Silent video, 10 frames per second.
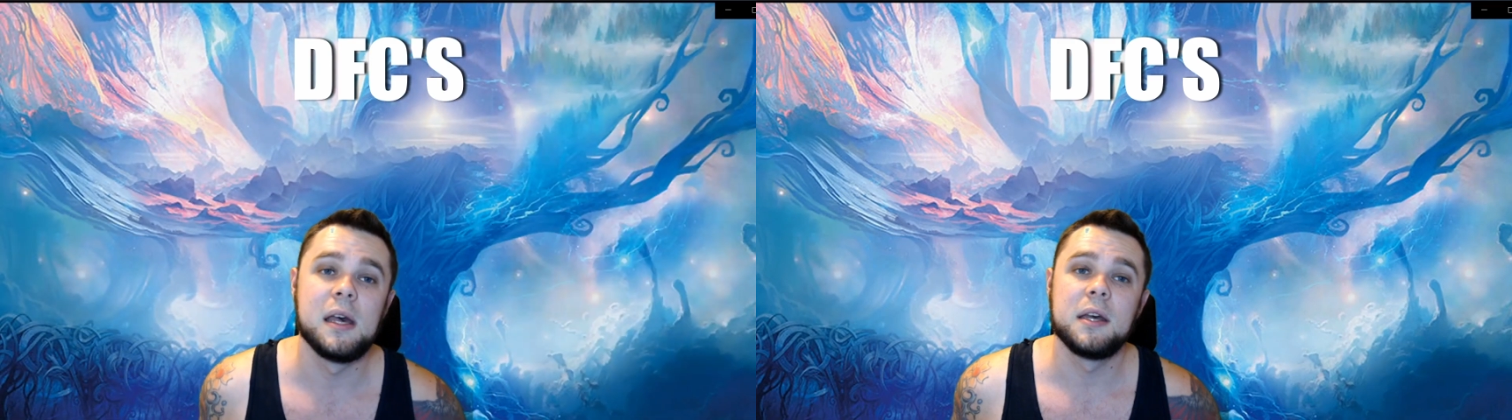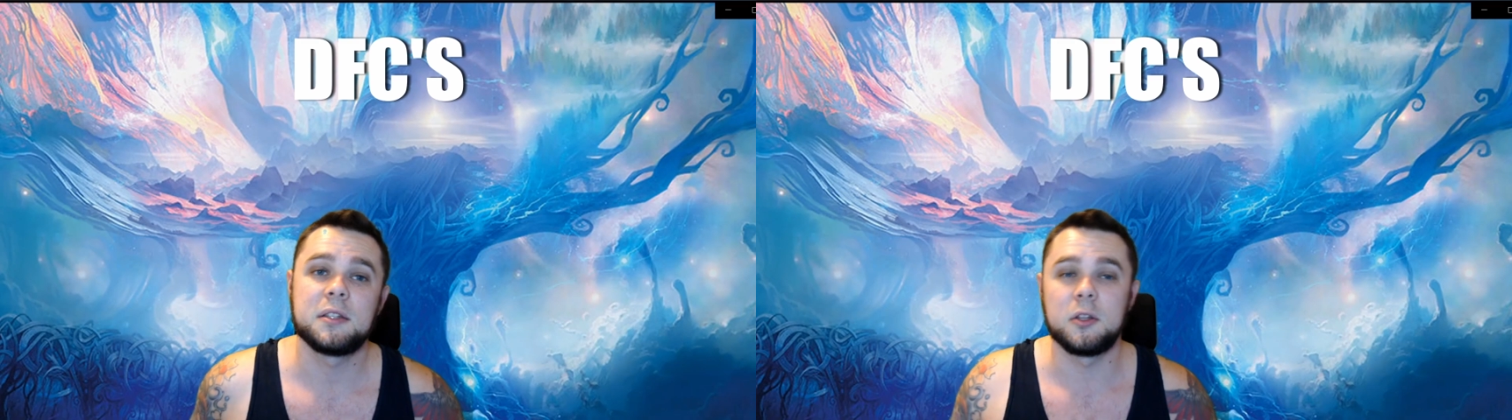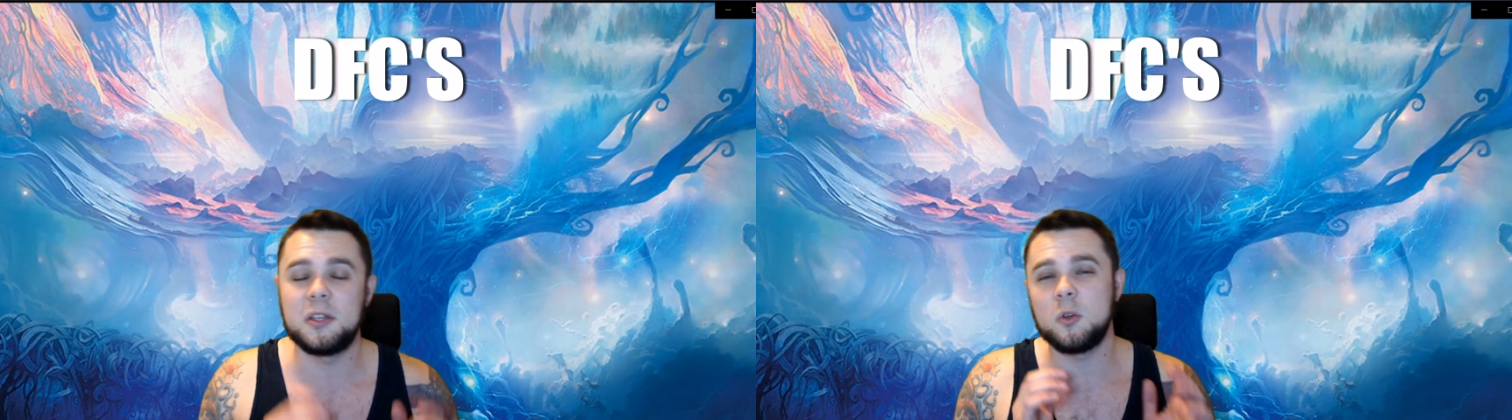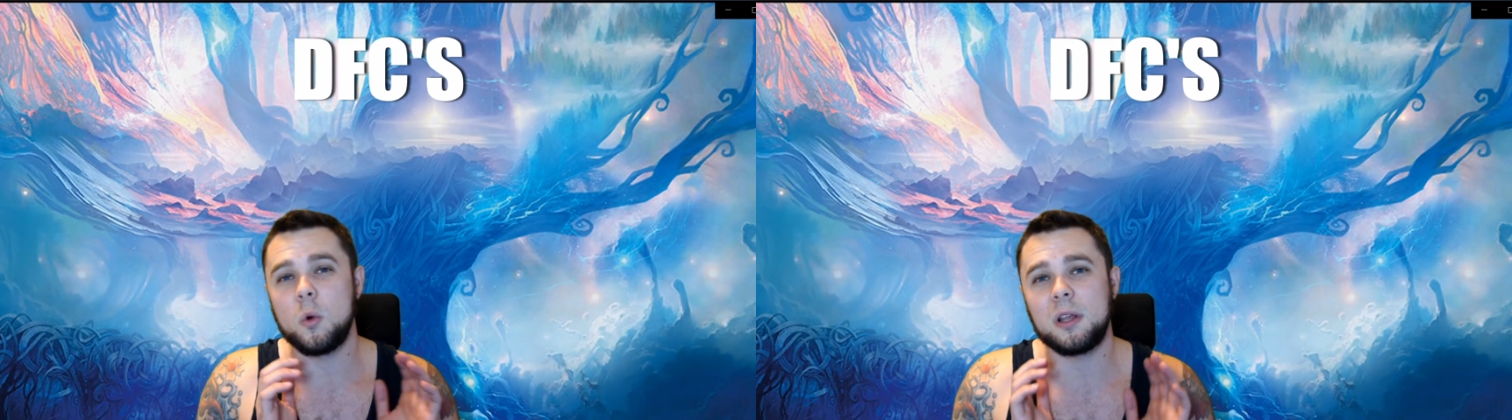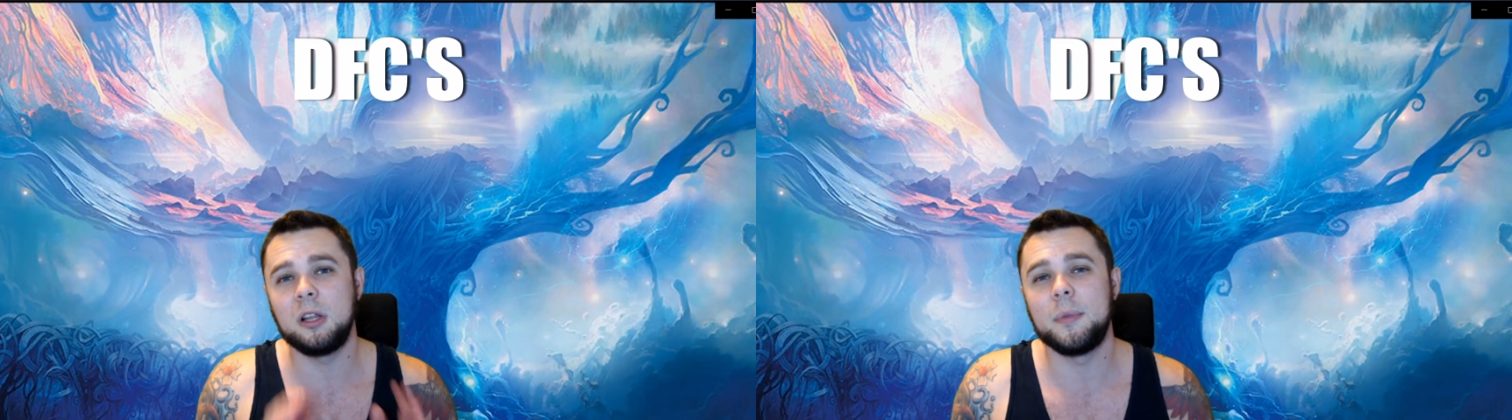So these will
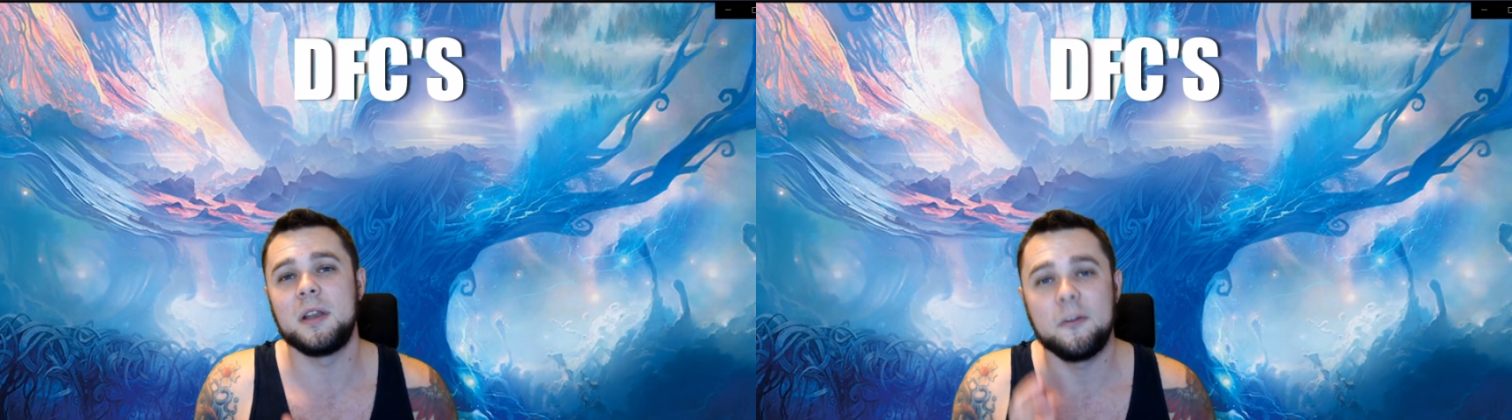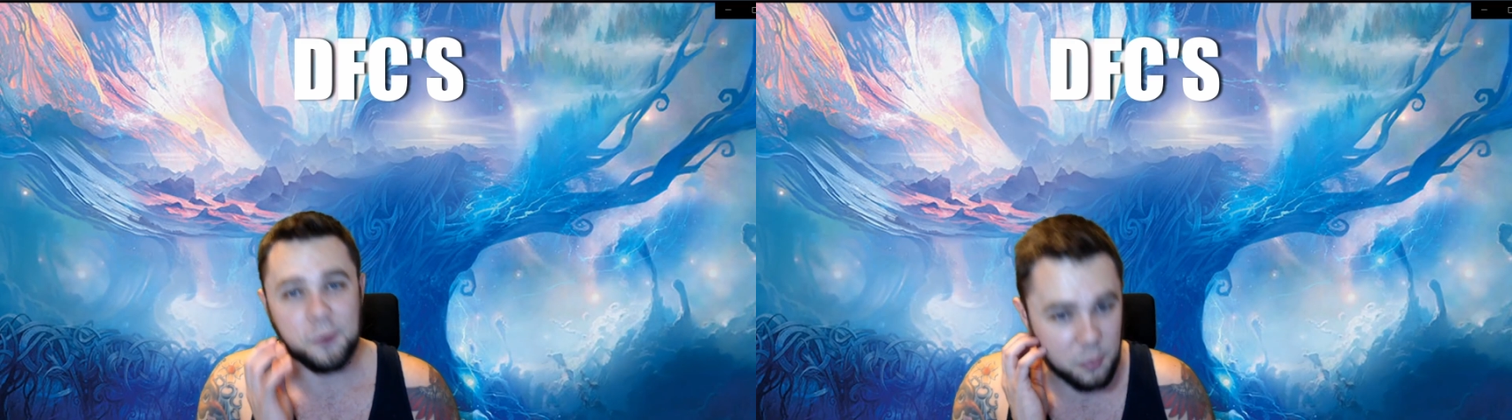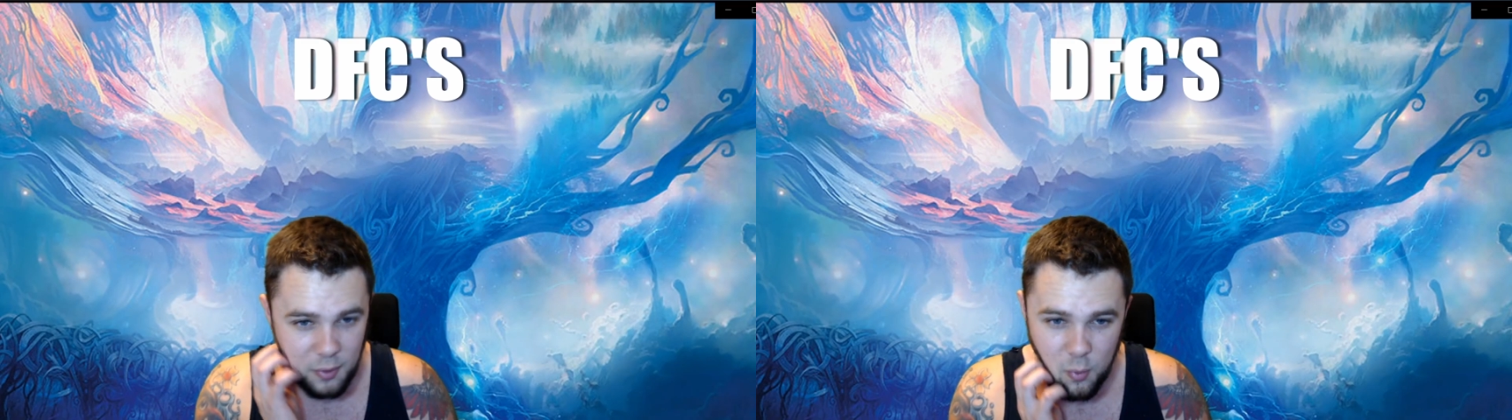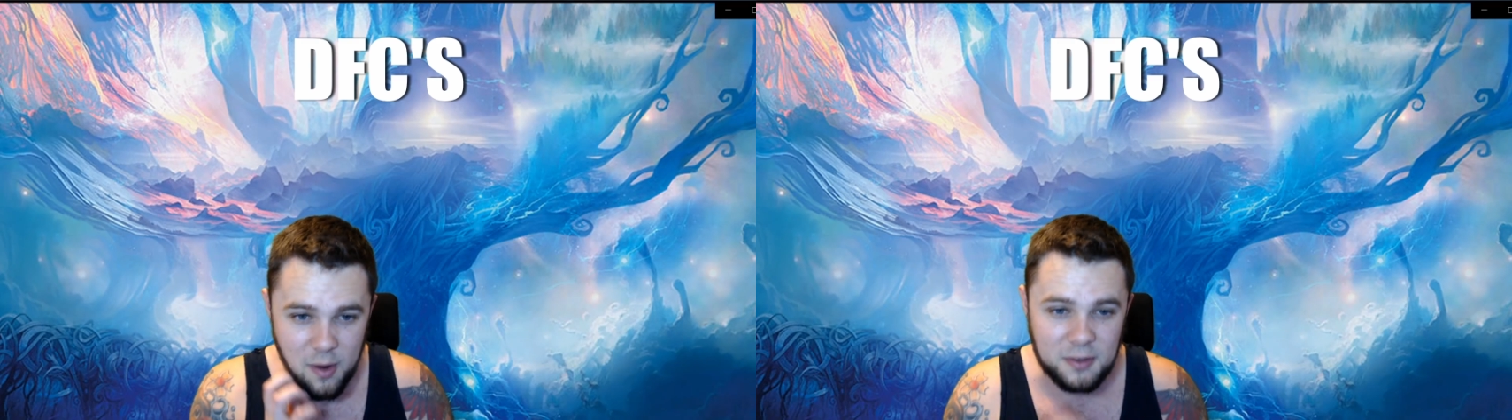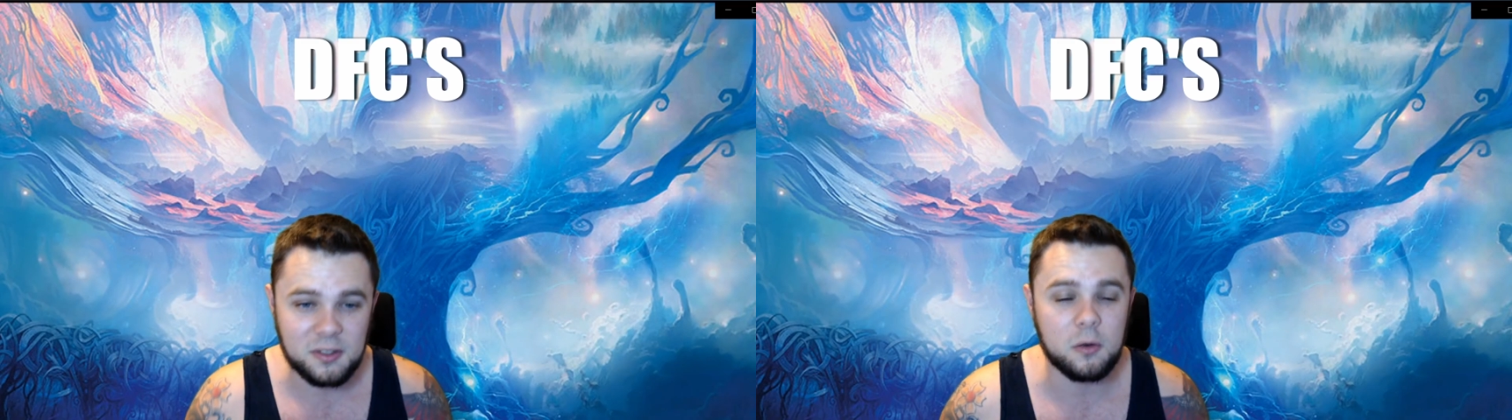work a little bit differently than the way
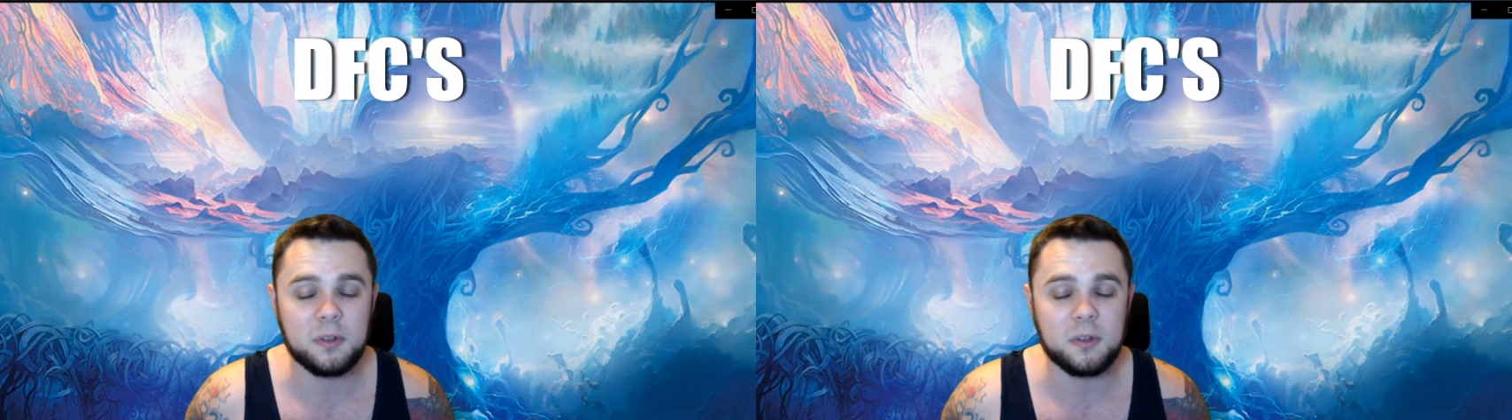you've